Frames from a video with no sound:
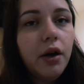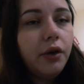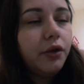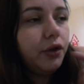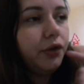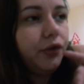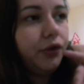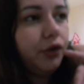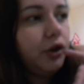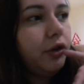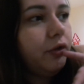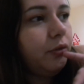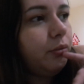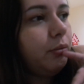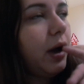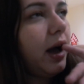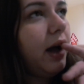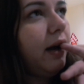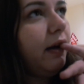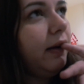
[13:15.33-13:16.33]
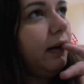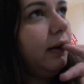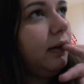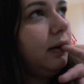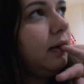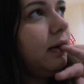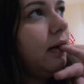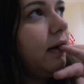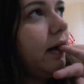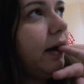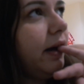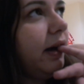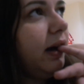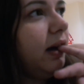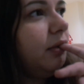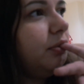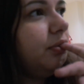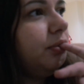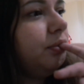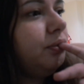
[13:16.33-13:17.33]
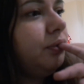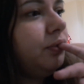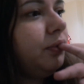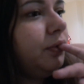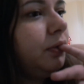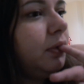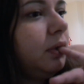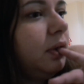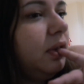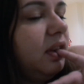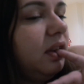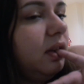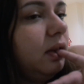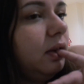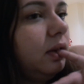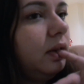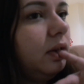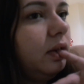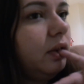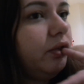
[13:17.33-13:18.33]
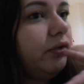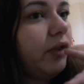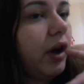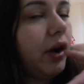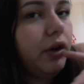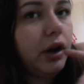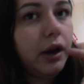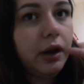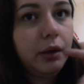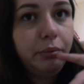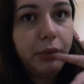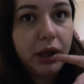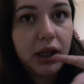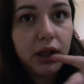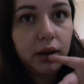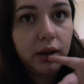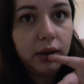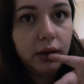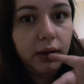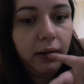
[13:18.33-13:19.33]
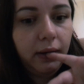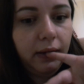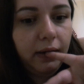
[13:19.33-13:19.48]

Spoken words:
the front of mine, the very middle,